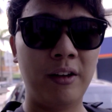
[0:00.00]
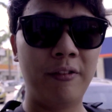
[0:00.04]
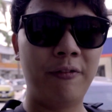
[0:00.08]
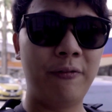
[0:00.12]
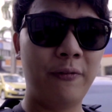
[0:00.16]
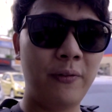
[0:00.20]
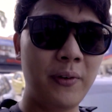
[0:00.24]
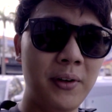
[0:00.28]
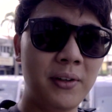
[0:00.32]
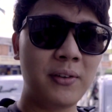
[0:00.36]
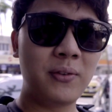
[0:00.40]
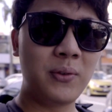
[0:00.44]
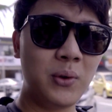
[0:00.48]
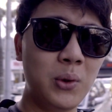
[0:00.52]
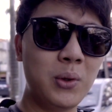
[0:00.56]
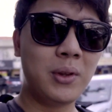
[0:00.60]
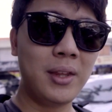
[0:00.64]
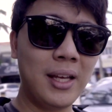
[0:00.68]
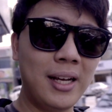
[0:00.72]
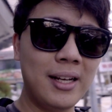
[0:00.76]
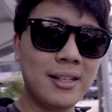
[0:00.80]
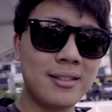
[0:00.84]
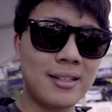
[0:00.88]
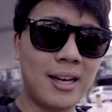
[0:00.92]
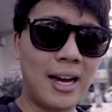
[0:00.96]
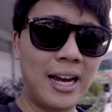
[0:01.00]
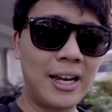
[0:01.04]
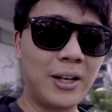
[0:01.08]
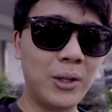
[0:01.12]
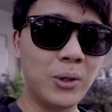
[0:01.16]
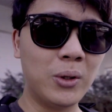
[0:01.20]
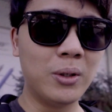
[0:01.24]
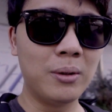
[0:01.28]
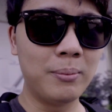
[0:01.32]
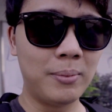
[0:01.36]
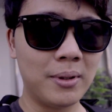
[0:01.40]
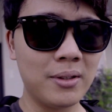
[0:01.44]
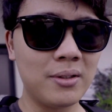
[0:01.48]
the first few things I
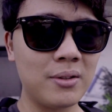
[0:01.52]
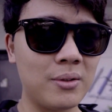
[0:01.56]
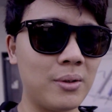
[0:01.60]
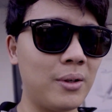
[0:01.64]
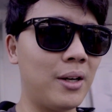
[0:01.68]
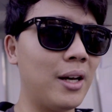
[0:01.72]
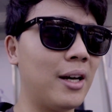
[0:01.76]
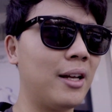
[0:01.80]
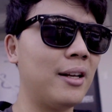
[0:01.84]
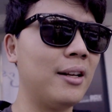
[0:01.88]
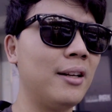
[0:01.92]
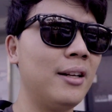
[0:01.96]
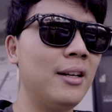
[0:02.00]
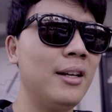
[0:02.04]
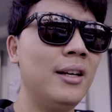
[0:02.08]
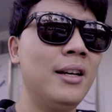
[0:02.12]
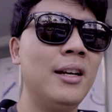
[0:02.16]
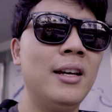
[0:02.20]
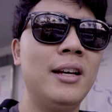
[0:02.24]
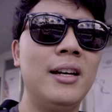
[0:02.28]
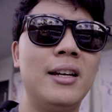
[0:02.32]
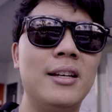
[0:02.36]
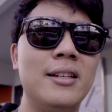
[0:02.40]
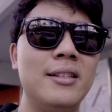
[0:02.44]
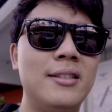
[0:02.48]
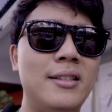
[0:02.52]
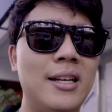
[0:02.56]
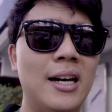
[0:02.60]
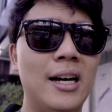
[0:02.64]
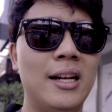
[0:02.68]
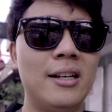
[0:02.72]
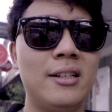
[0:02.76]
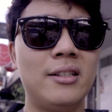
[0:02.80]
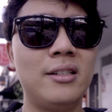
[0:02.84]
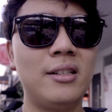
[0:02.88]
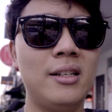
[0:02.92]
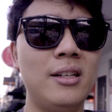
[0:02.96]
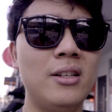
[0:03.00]
know about Suyen is
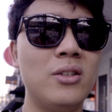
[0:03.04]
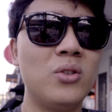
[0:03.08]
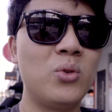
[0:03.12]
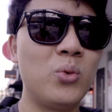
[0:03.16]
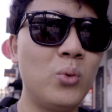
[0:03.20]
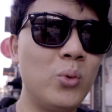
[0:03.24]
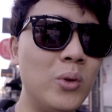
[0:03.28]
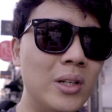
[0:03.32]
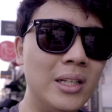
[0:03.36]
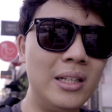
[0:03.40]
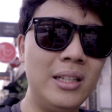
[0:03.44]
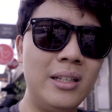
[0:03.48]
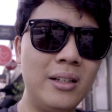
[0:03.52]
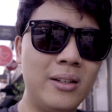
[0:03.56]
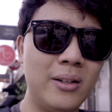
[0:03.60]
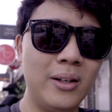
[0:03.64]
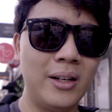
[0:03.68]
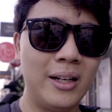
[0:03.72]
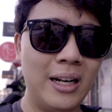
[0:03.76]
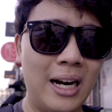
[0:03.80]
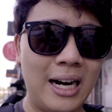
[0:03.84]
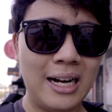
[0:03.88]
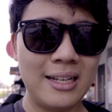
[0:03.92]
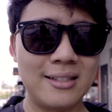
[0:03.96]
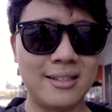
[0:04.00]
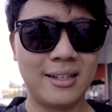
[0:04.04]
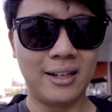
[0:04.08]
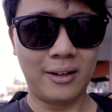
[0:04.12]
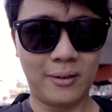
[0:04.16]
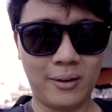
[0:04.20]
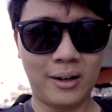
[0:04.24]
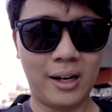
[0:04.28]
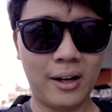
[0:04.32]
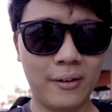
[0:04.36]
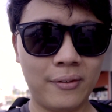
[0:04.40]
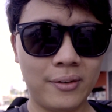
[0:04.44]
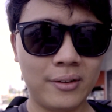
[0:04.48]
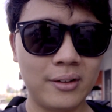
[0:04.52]
that she's really good in arts and
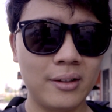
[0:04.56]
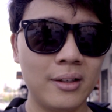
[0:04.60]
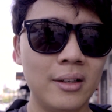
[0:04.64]
crafts.